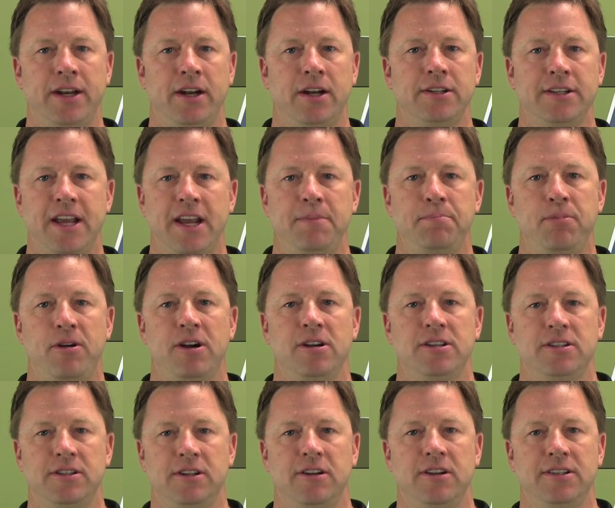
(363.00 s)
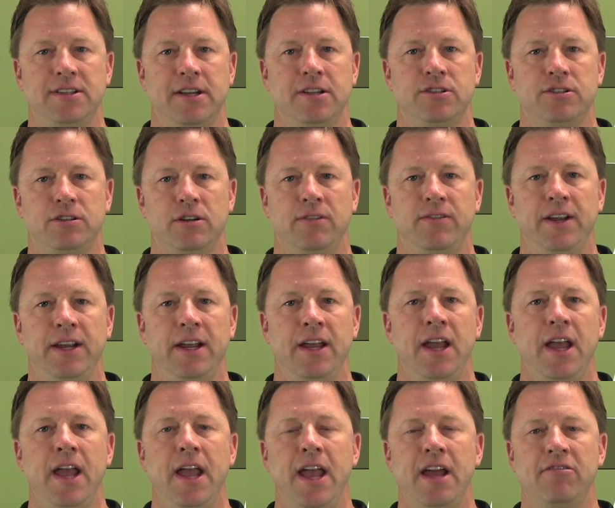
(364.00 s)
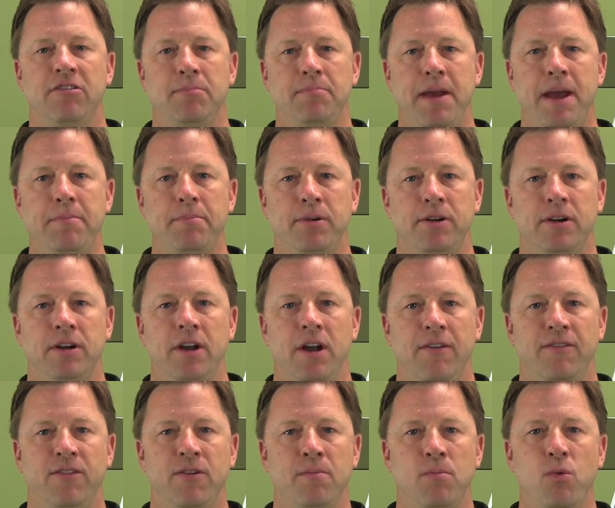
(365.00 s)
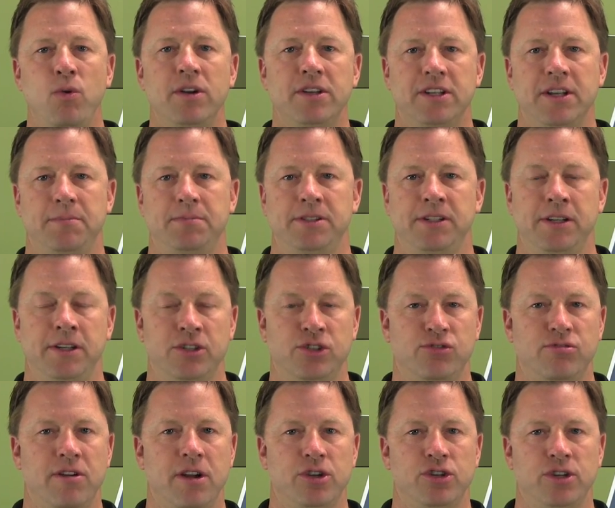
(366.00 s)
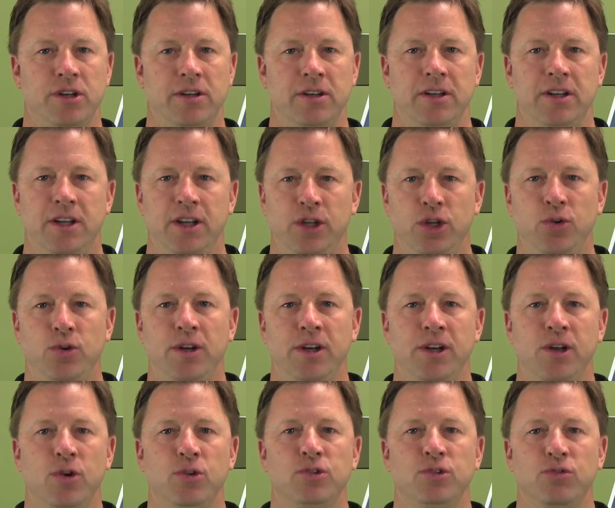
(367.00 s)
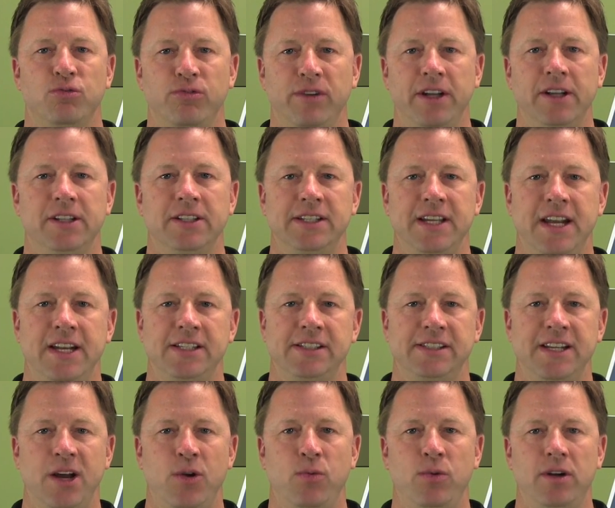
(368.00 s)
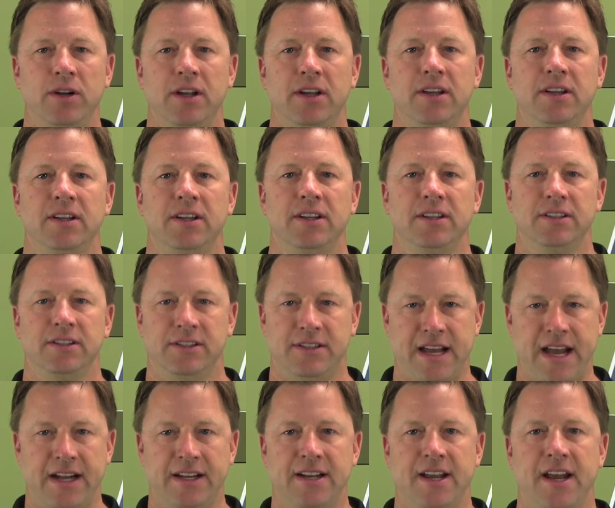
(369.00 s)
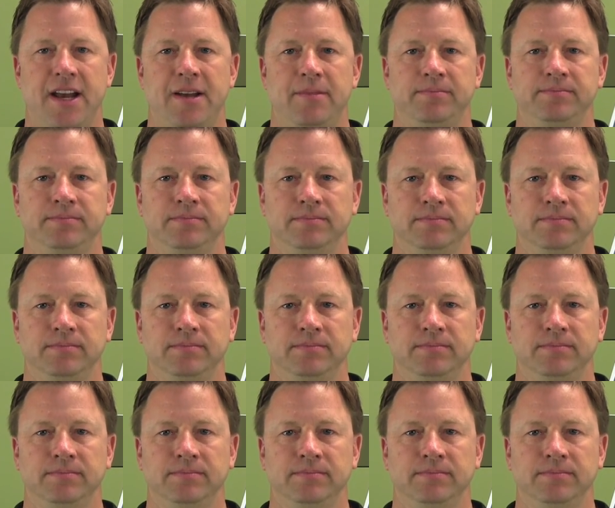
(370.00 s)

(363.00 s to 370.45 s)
in our 10-part series on serving. And remember, for more tips and instruction, you can go to realtennisnetwork.com.